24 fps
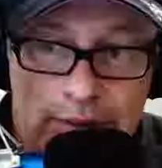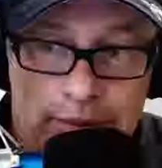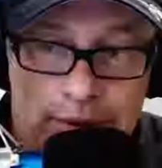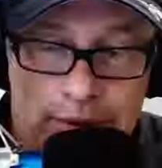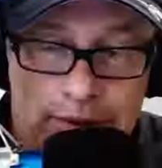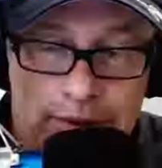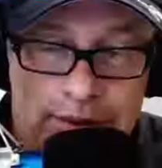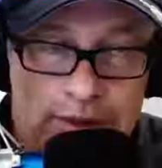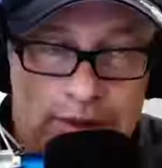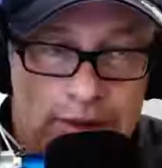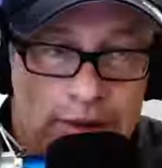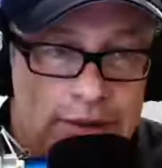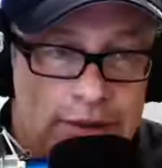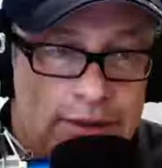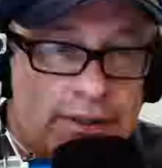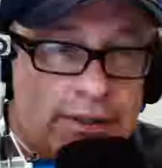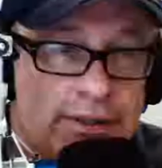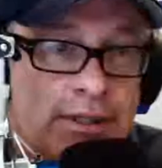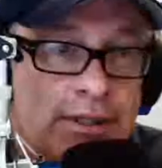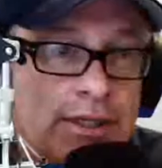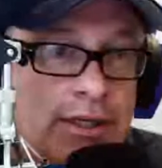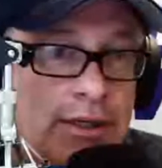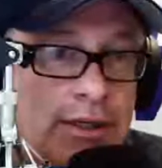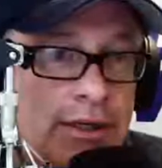still to
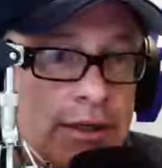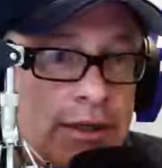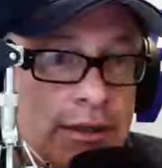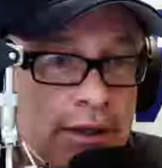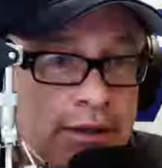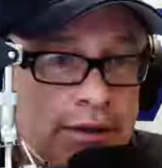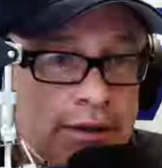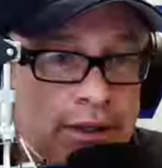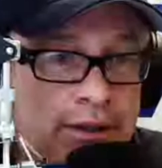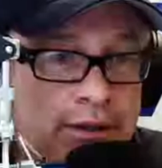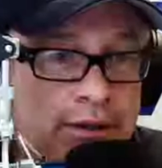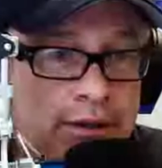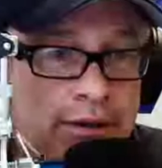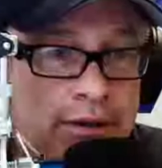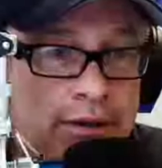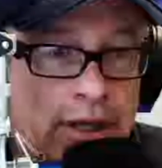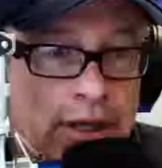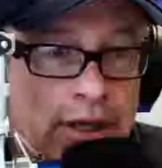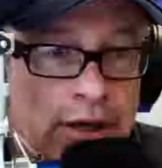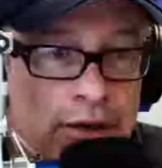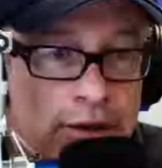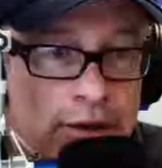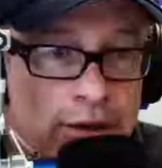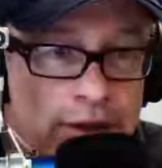see. I think that
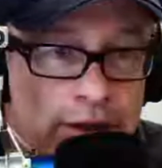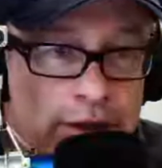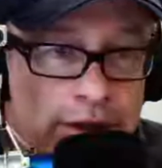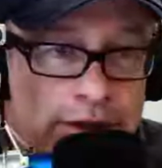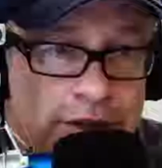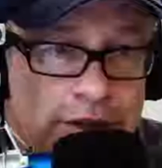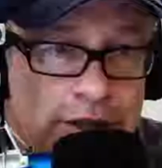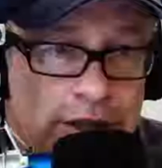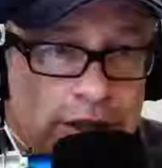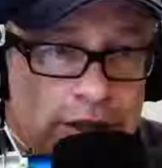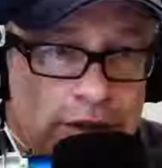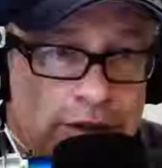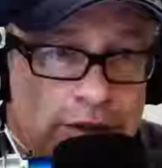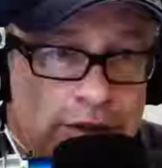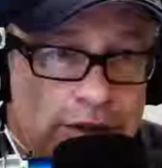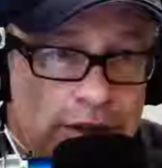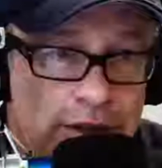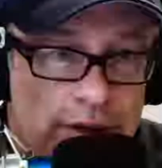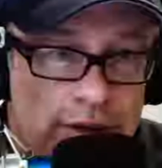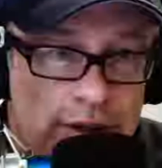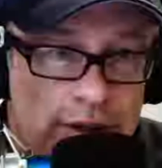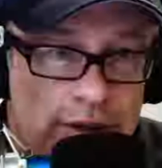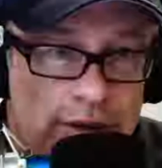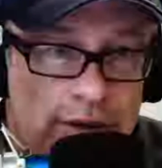they are going to change. I
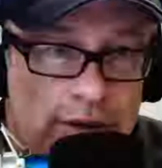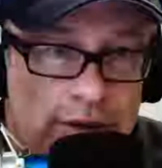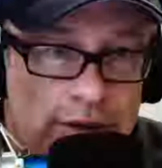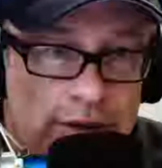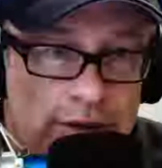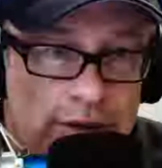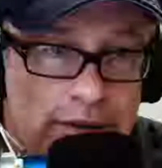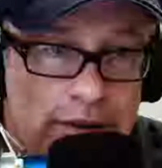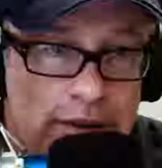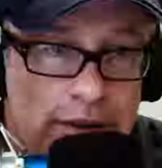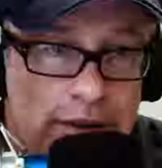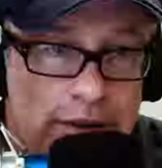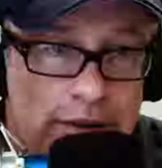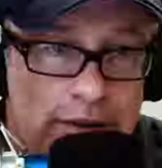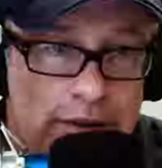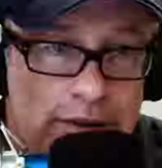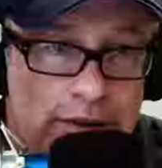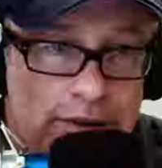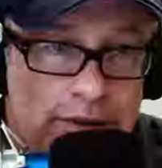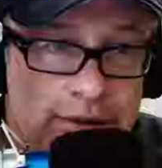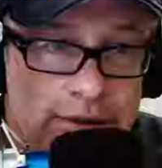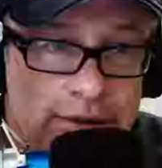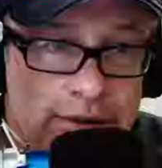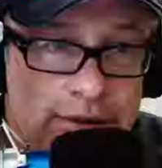think that
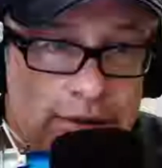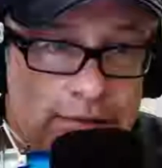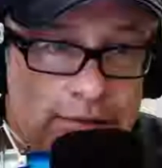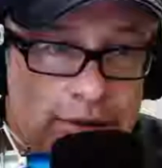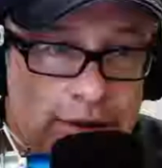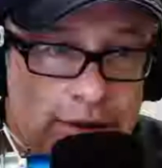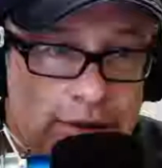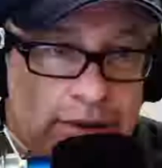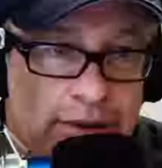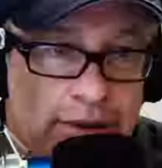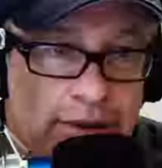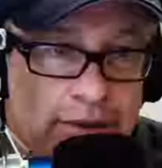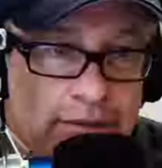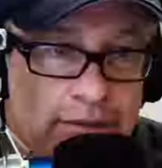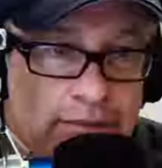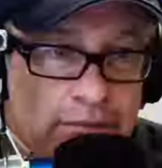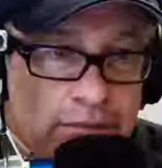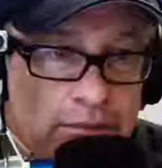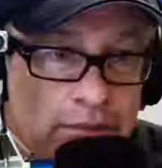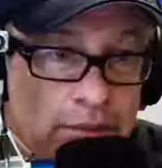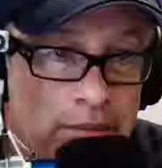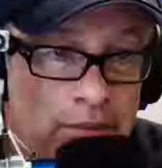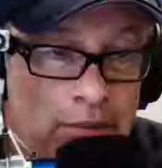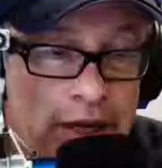this is something that
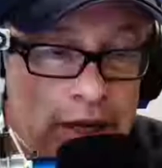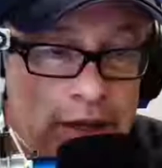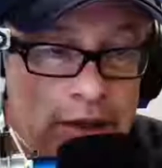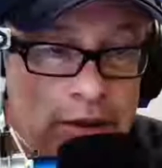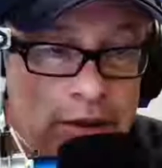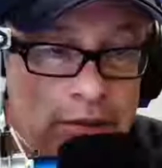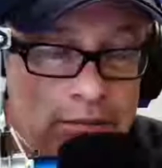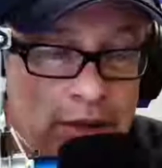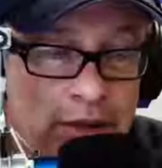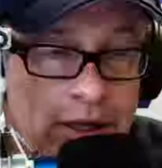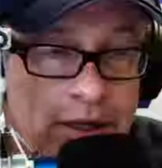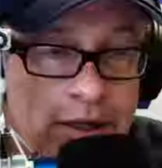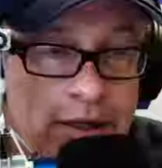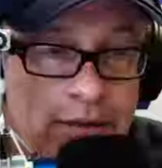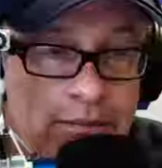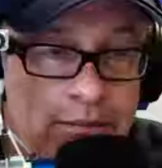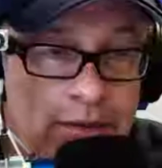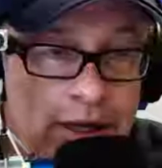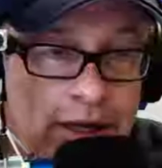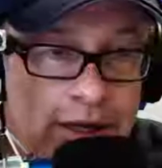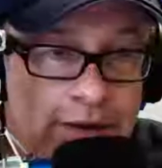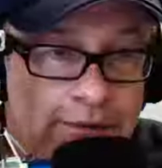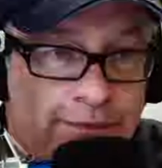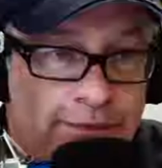might come
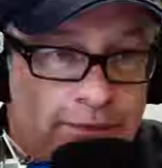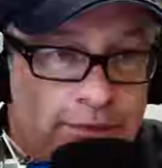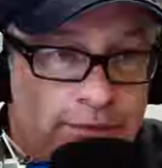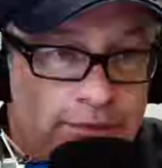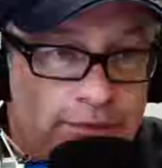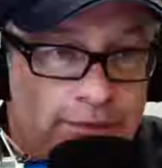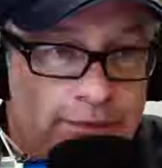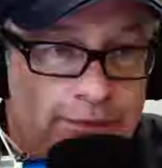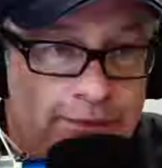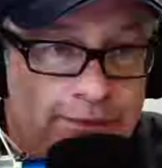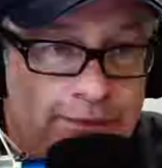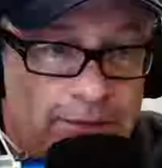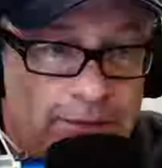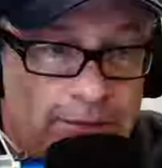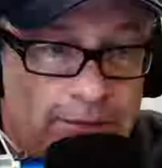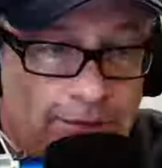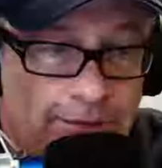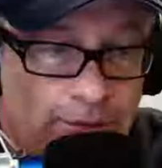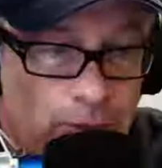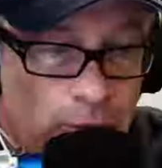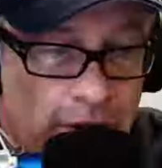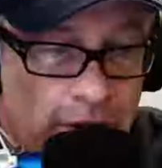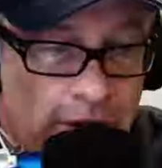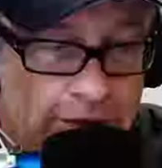back from
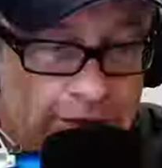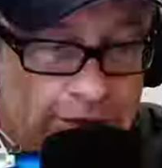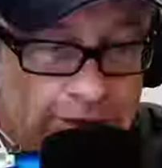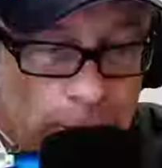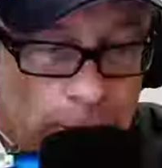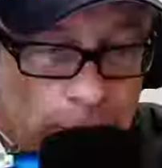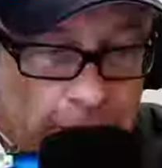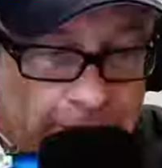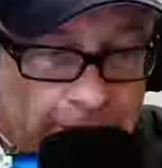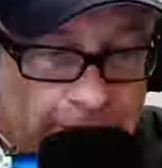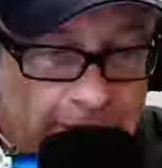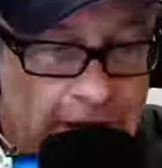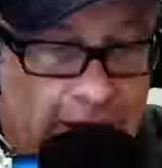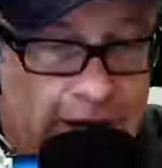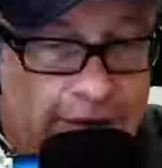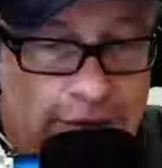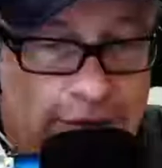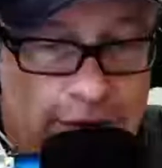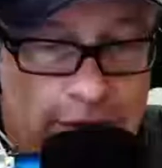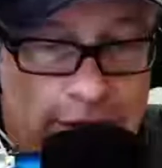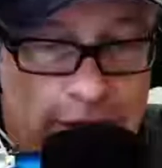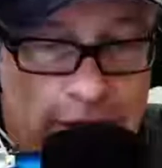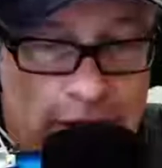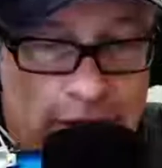what is
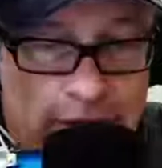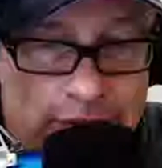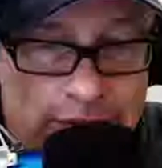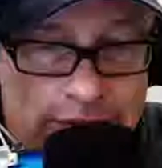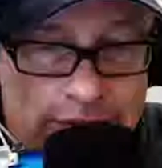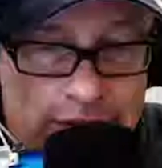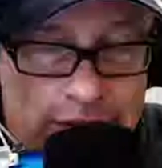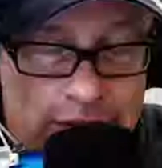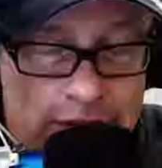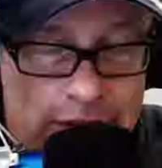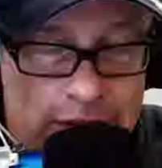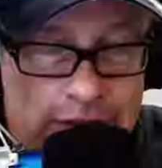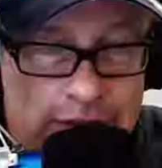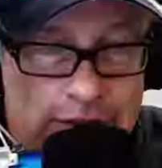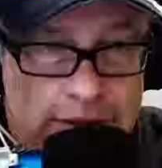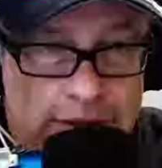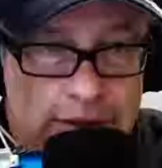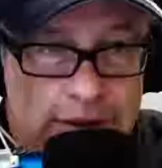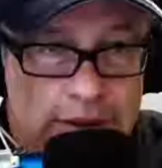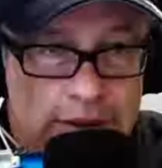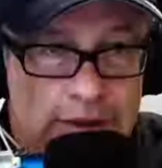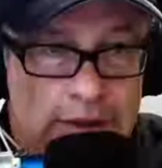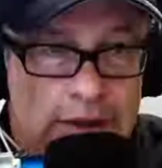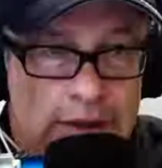$4,500 today
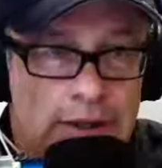to